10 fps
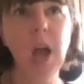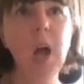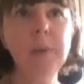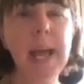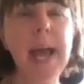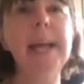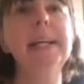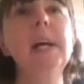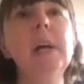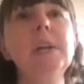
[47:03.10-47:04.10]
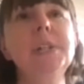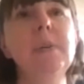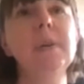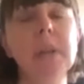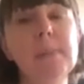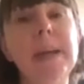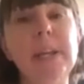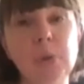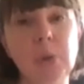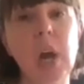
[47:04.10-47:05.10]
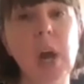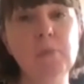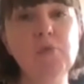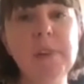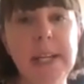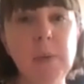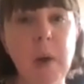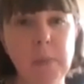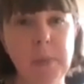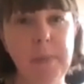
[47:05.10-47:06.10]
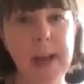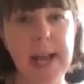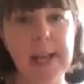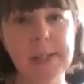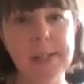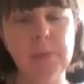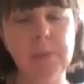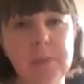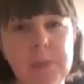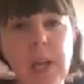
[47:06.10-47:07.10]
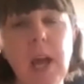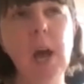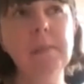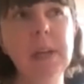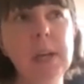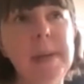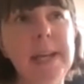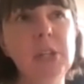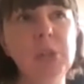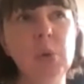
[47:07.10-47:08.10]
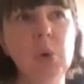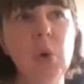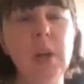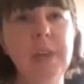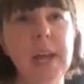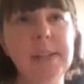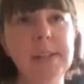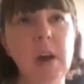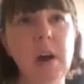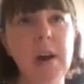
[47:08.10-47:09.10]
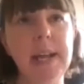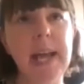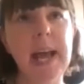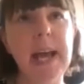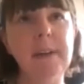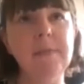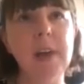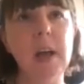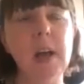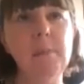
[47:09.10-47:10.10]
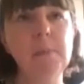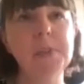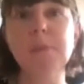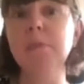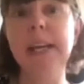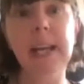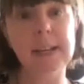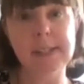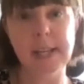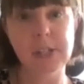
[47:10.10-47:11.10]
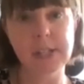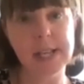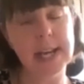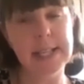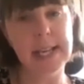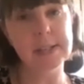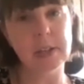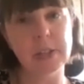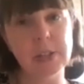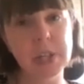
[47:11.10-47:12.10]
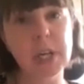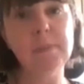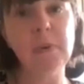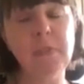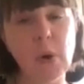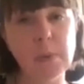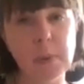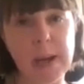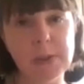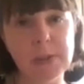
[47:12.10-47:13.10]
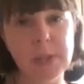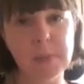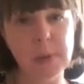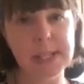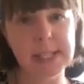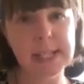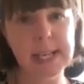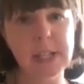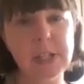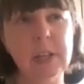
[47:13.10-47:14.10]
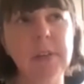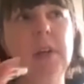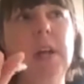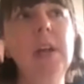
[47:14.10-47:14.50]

Okay, so I'm going to make sure that I'm really well prepared. I'm going to make sure that I have some relaxation techniques I can do before I'm about to do the presentation.